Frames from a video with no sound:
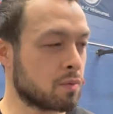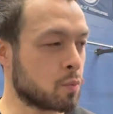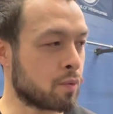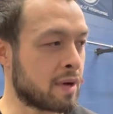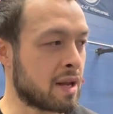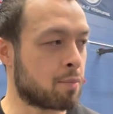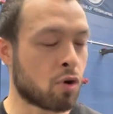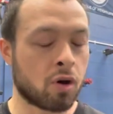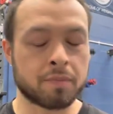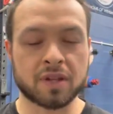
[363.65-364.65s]
really
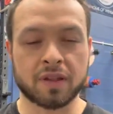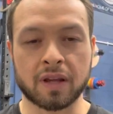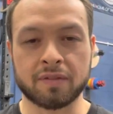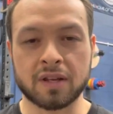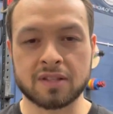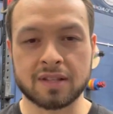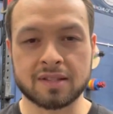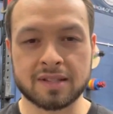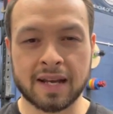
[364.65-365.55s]
brought up to of these things as